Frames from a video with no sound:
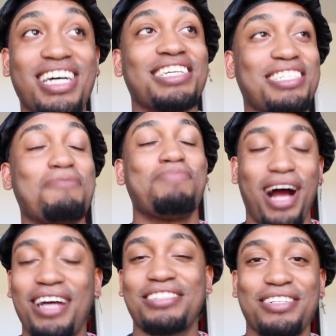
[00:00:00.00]
tested
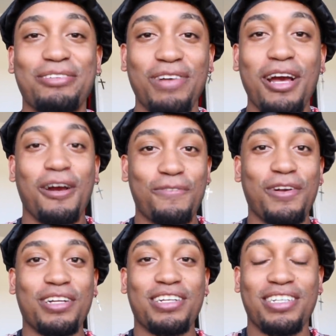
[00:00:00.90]
positive
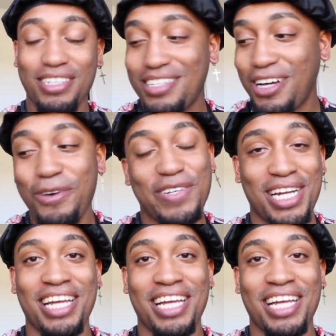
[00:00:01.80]
for COVID